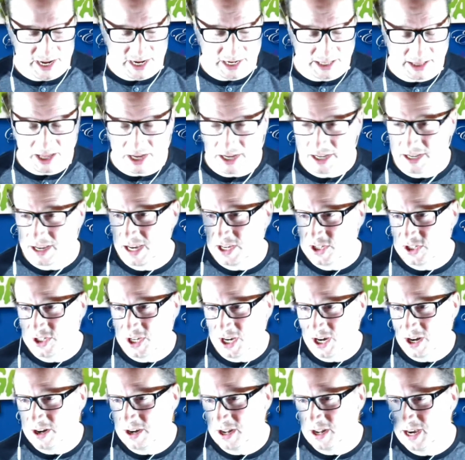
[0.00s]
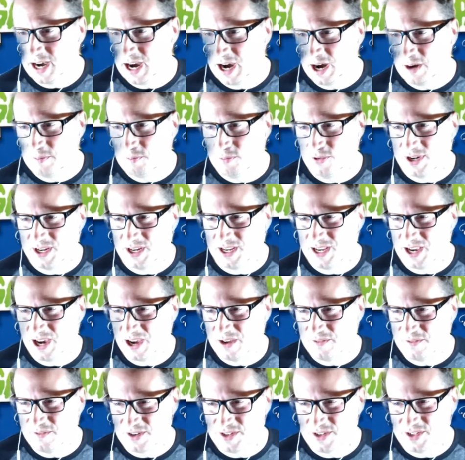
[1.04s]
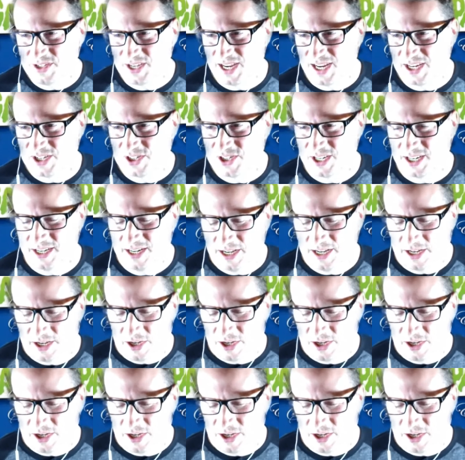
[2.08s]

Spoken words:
Like I shared in our pre-conversation,